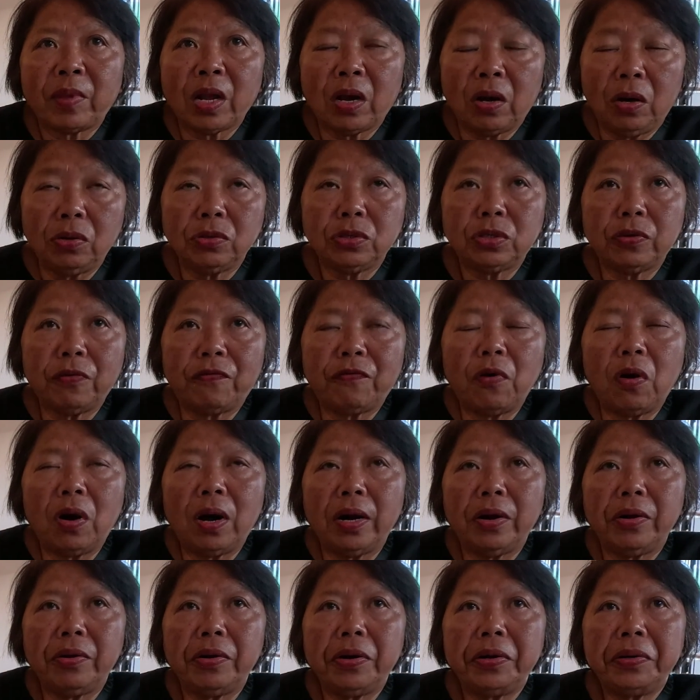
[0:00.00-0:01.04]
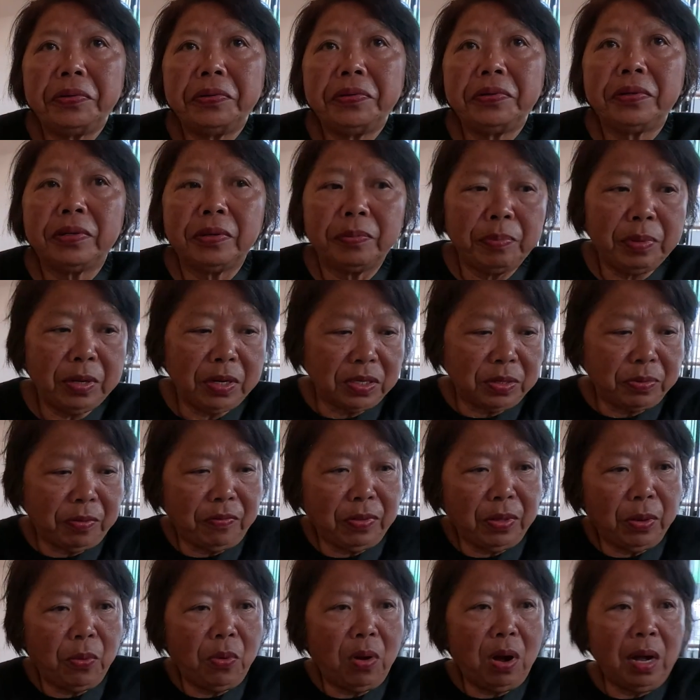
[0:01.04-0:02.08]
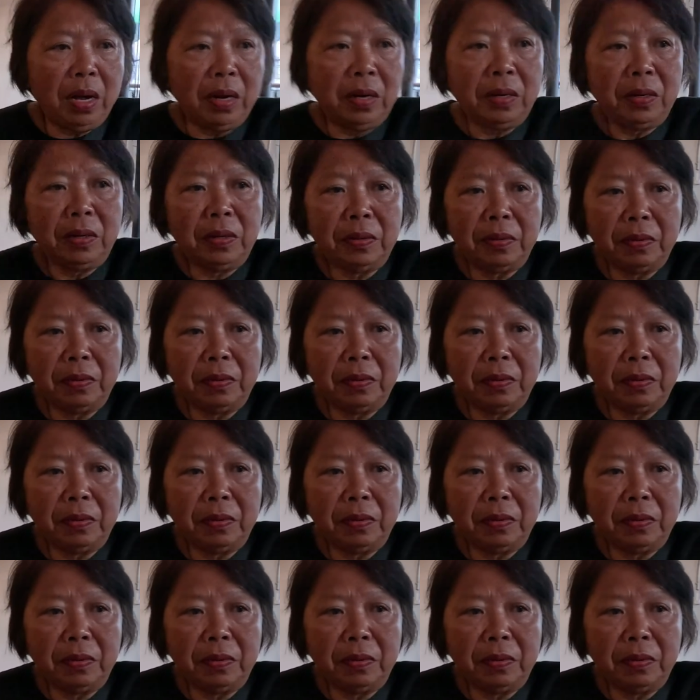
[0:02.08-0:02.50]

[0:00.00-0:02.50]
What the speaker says: Close to 400. Just for the water.